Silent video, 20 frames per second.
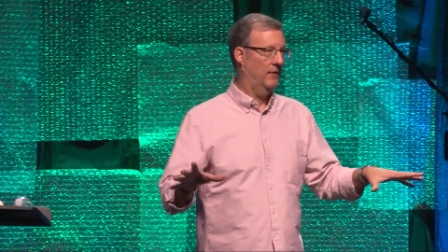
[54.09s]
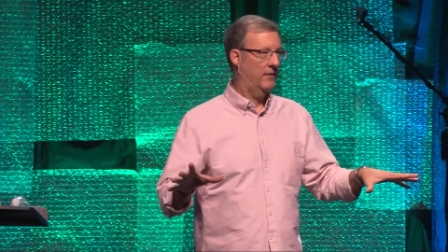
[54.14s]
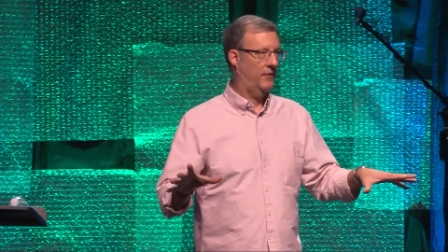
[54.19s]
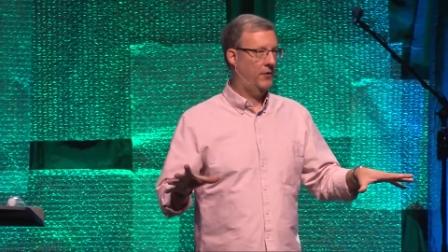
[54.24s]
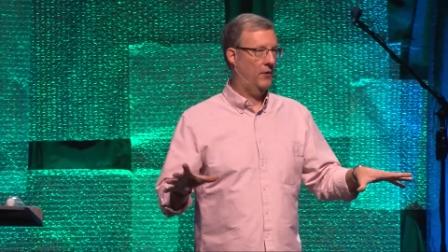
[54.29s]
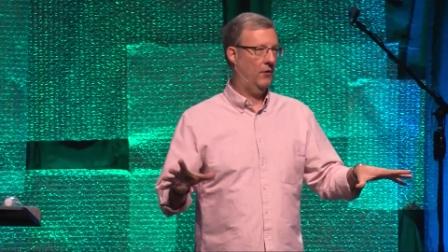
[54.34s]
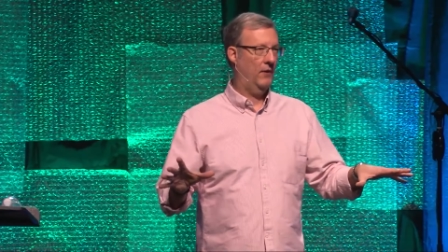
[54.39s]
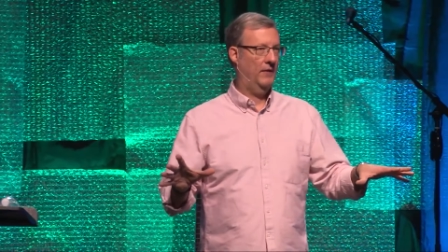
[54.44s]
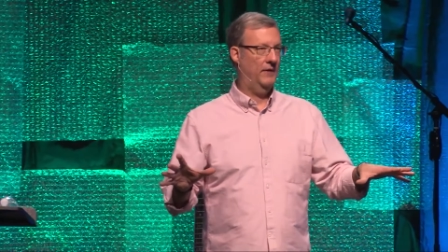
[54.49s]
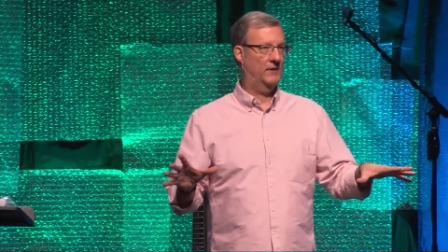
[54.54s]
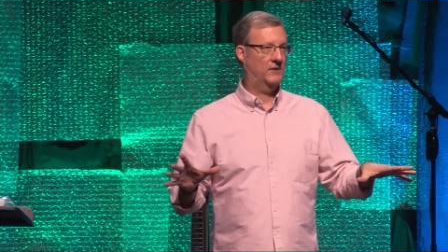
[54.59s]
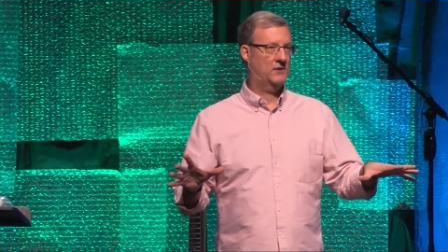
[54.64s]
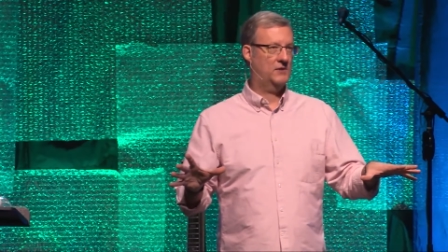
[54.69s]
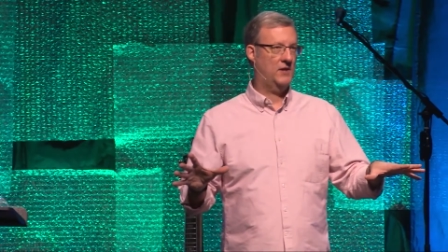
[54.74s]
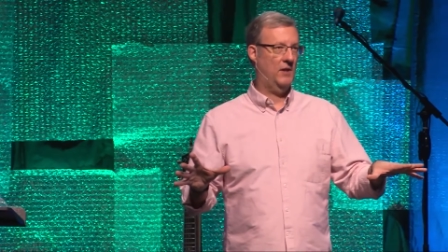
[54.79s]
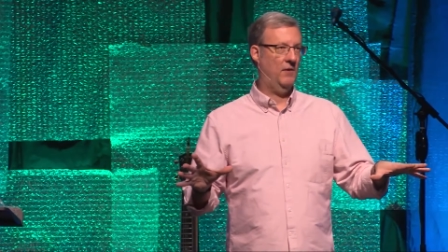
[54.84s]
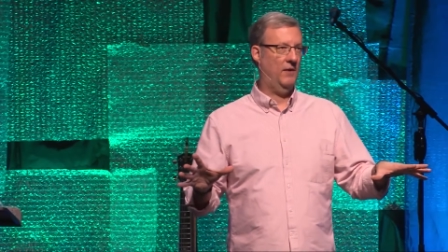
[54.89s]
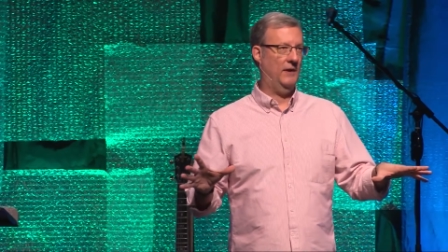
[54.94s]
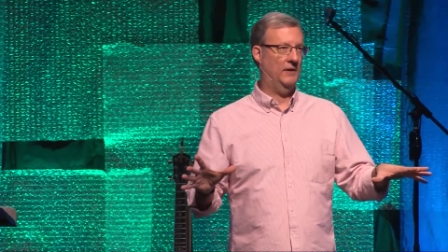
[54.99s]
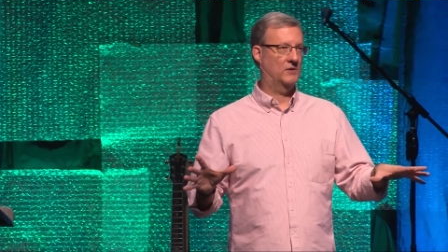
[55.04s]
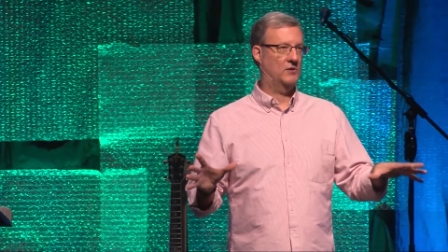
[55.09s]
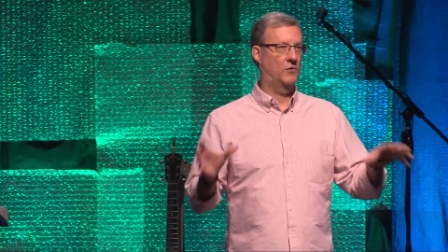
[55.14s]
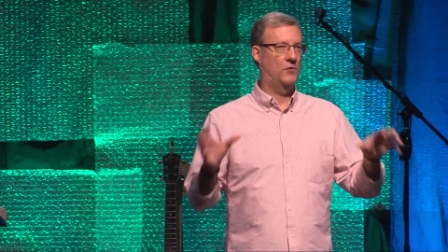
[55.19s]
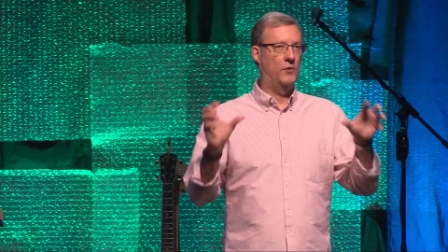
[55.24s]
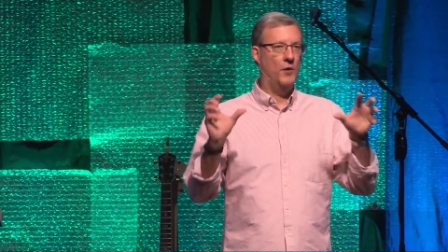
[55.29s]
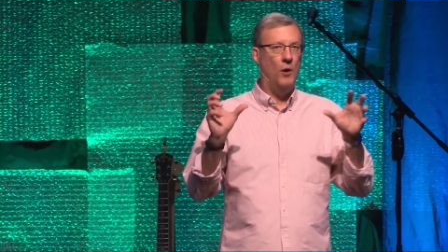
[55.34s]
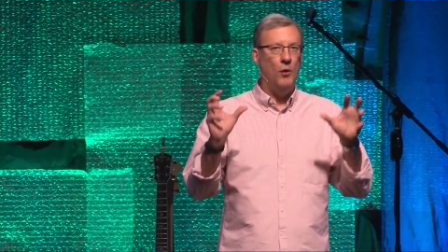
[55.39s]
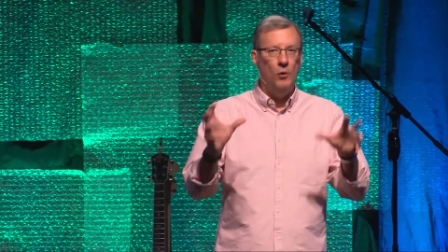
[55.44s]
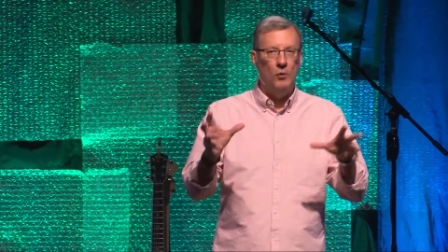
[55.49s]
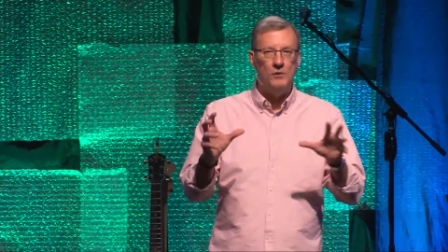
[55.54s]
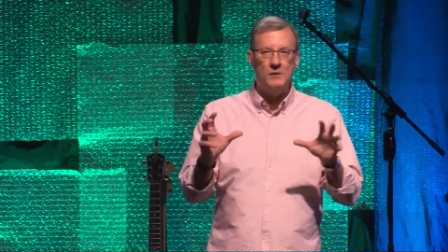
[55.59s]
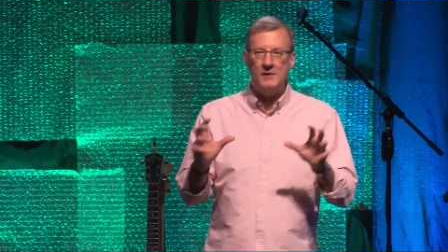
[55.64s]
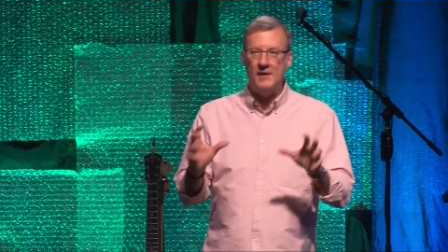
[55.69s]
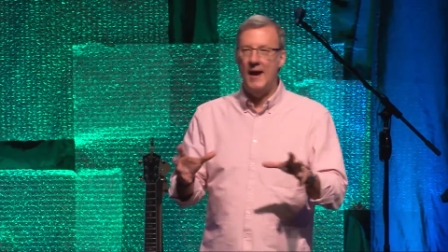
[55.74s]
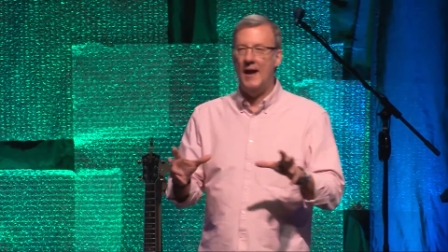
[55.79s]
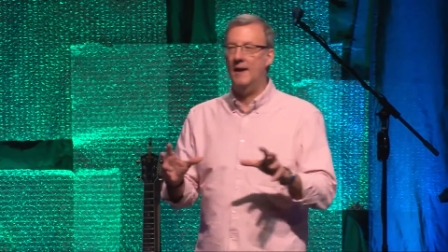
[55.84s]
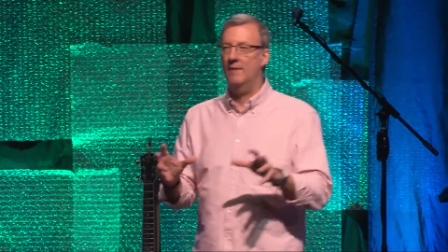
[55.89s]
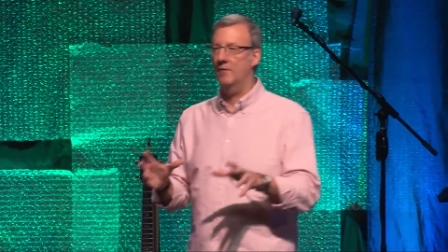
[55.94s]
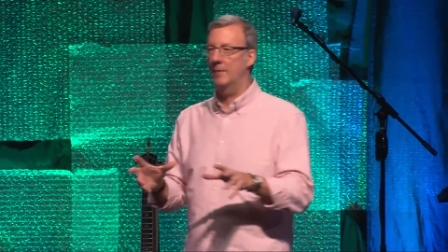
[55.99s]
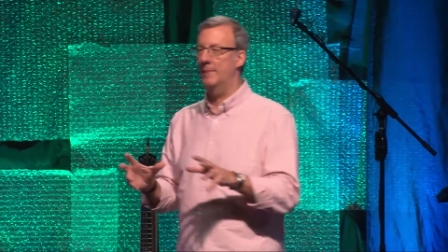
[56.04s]
during this series those
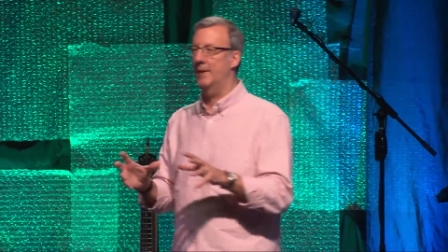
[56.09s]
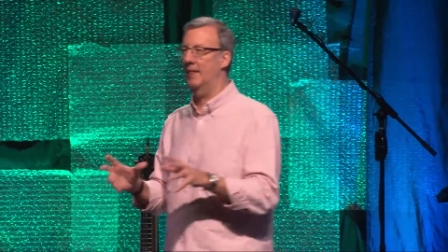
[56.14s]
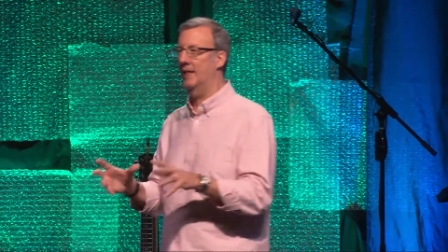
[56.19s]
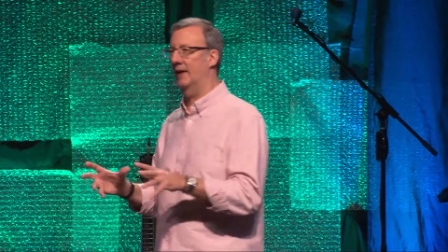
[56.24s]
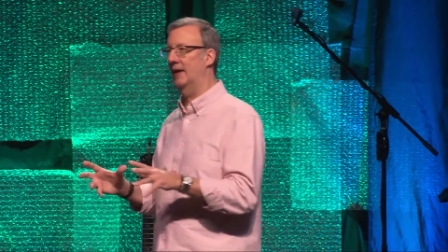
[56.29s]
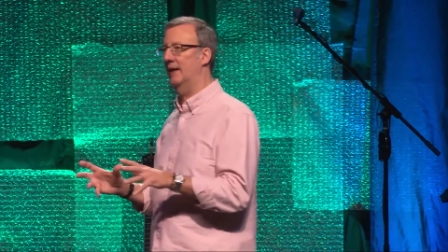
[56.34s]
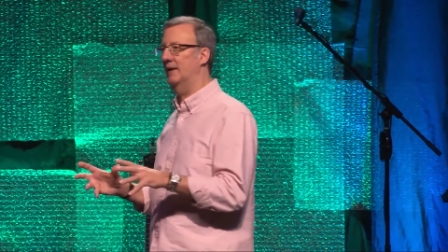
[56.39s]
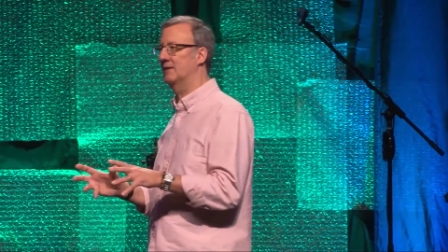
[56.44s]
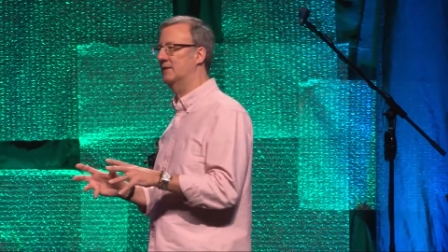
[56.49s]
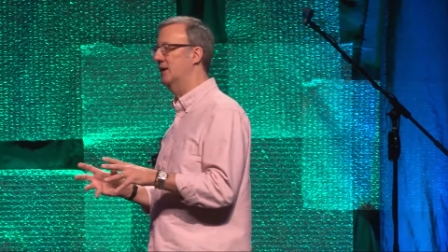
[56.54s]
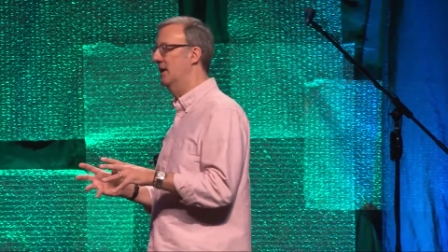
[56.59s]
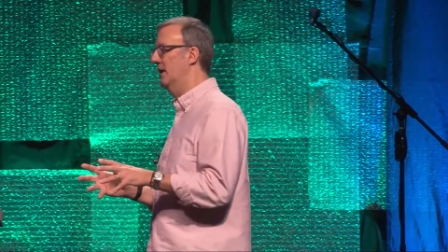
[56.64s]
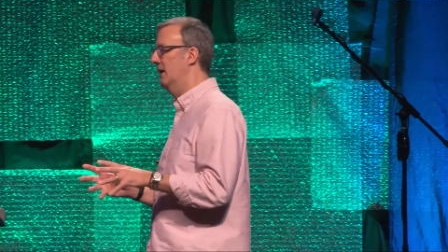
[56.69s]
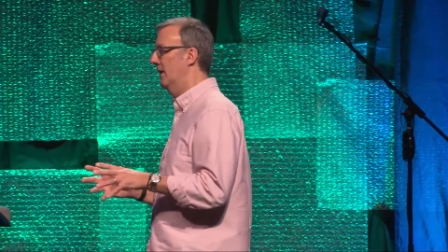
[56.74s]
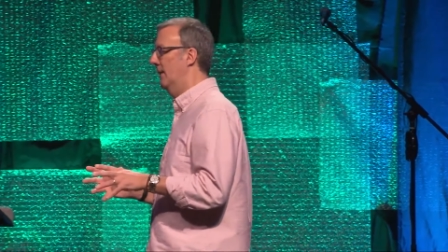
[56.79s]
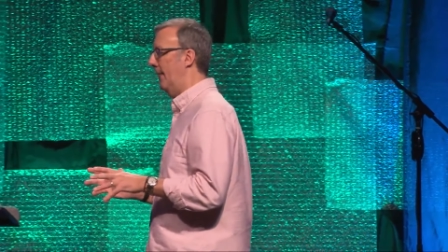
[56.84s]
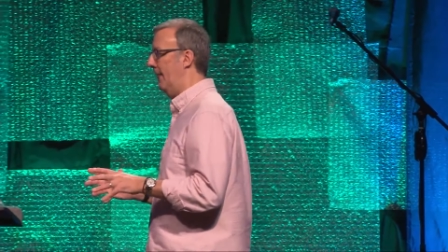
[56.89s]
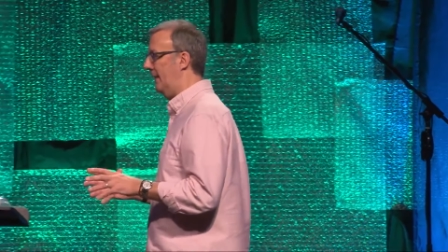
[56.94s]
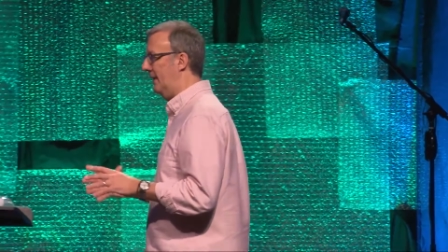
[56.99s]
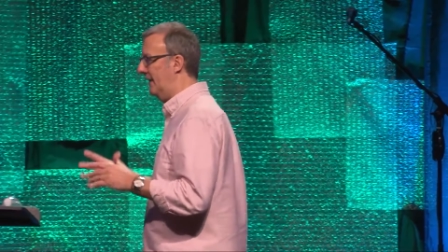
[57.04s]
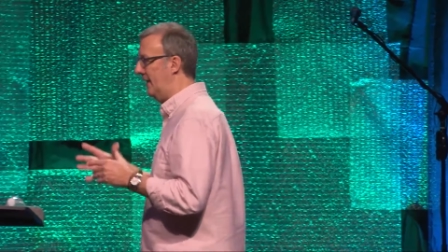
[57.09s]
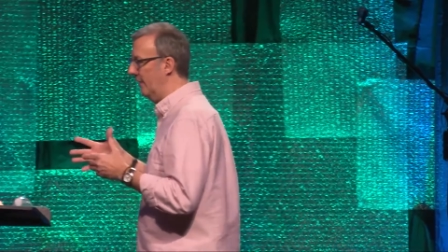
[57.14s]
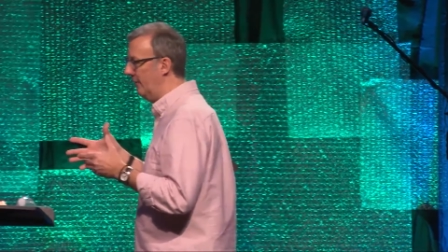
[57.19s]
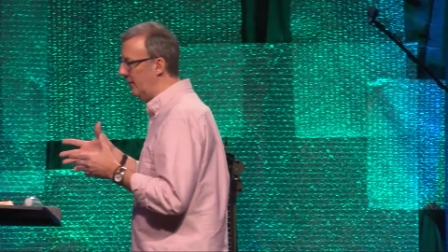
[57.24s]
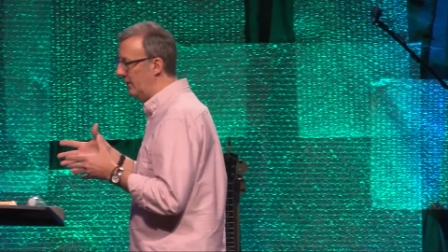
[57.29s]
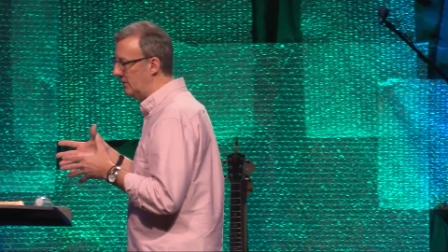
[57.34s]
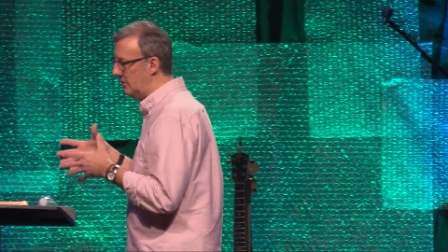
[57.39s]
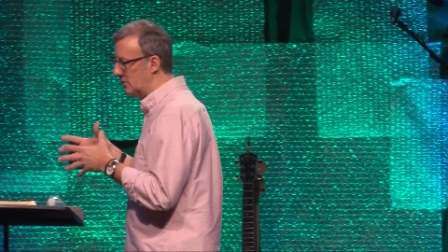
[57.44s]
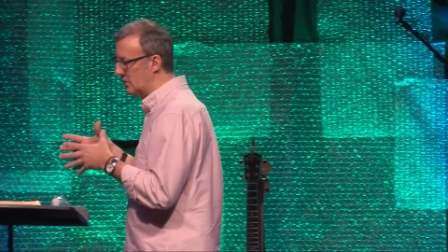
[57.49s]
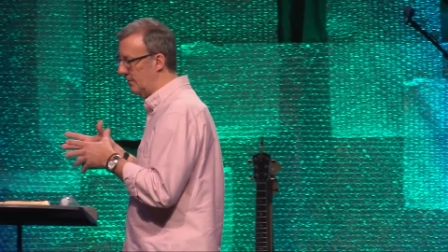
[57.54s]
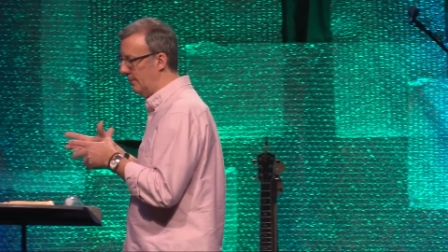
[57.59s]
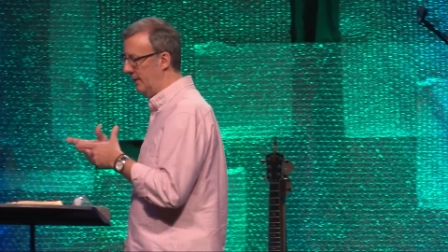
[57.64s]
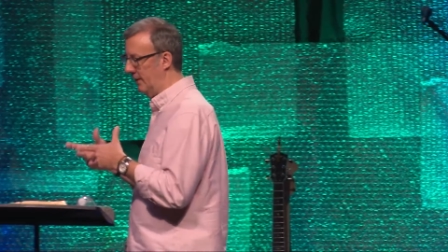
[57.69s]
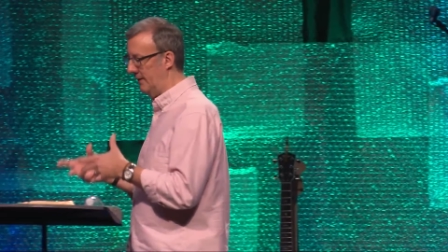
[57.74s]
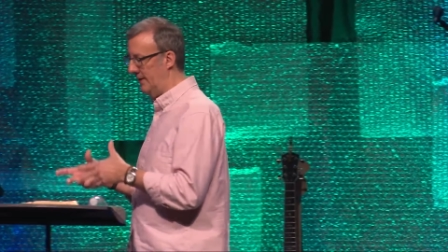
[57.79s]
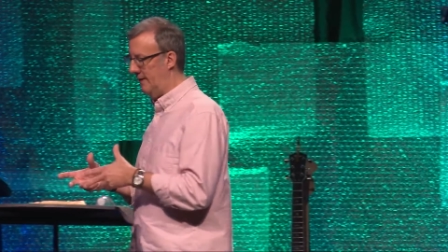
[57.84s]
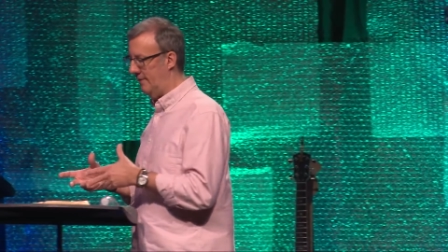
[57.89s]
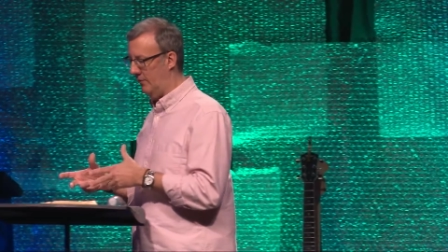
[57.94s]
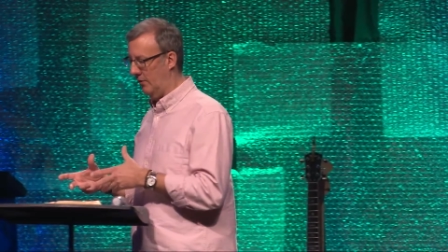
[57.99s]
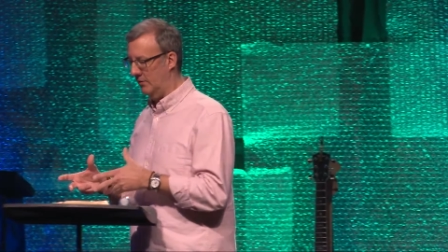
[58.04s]
kind of abilities given to
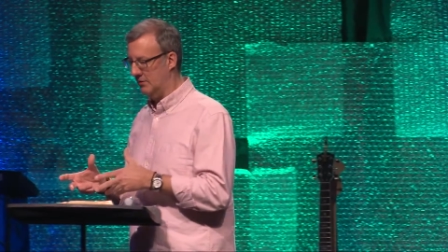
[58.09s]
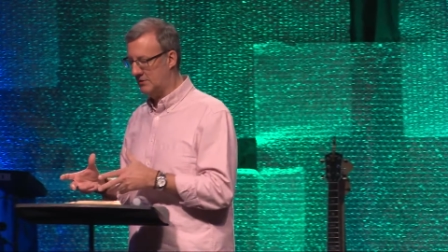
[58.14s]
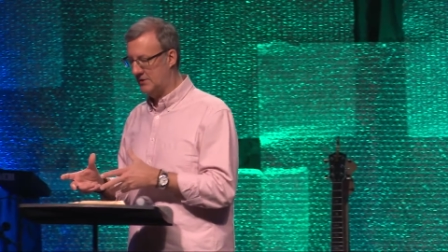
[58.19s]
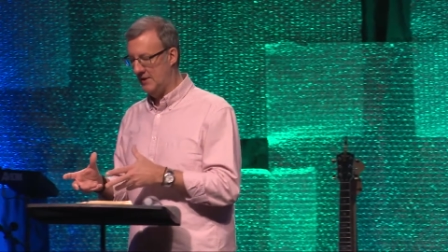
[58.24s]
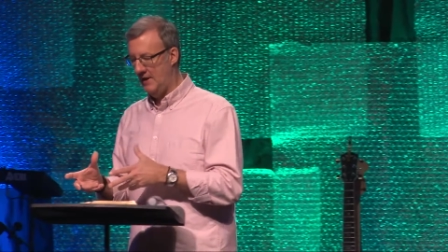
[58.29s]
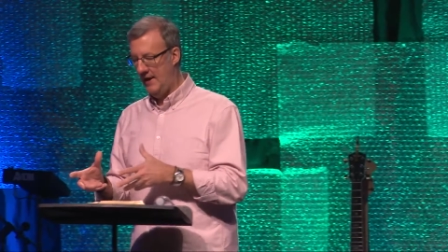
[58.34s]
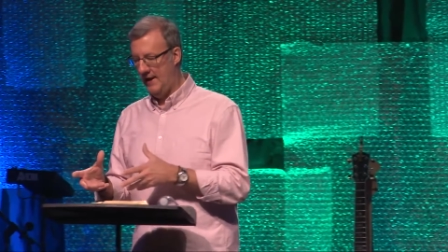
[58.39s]
believers.